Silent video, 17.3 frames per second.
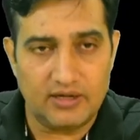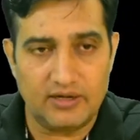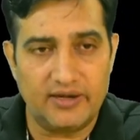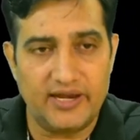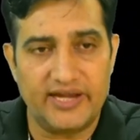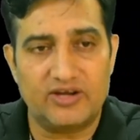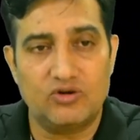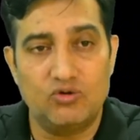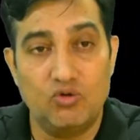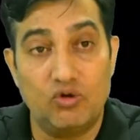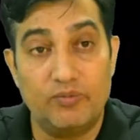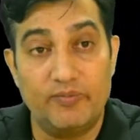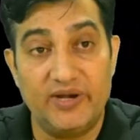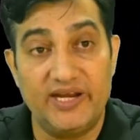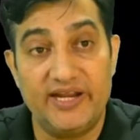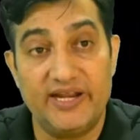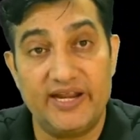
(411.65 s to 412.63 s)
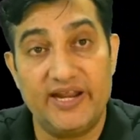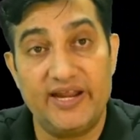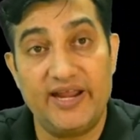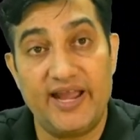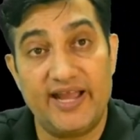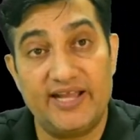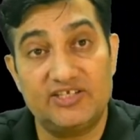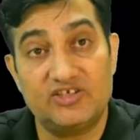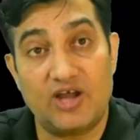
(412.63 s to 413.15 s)
like normally a
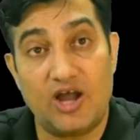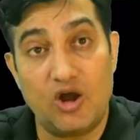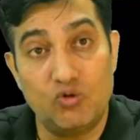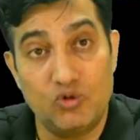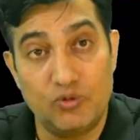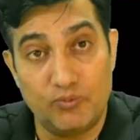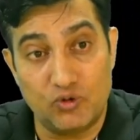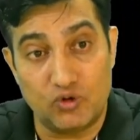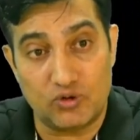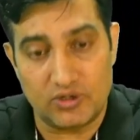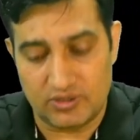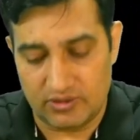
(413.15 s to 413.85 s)
hash output